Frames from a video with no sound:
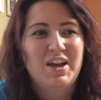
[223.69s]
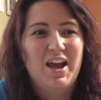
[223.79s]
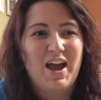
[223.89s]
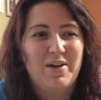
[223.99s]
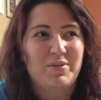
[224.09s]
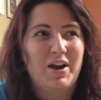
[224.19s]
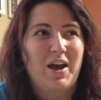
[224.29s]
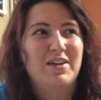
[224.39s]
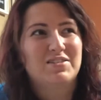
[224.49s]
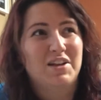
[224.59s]
And when
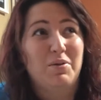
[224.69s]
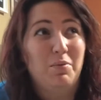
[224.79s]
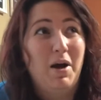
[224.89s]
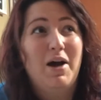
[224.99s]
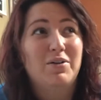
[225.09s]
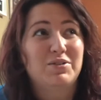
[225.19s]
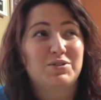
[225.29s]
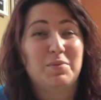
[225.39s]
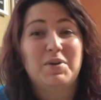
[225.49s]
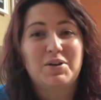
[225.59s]
I said, wow, there's
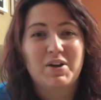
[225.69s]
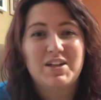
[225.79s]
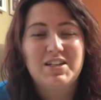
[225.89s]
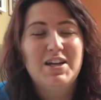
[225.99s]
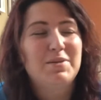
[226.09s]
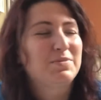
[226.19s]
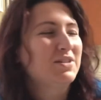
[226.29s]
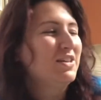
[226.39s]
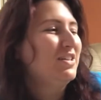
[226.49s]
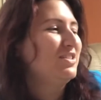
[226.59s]
so many great tips,
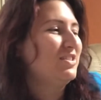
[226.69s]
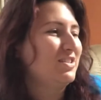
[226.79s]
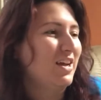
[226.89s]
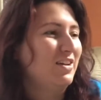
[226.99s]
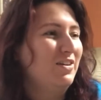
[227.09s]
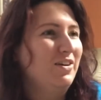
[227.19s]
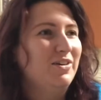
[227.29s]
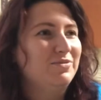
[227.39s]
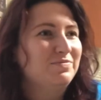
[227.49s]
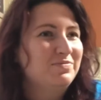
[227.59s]
she said, you know,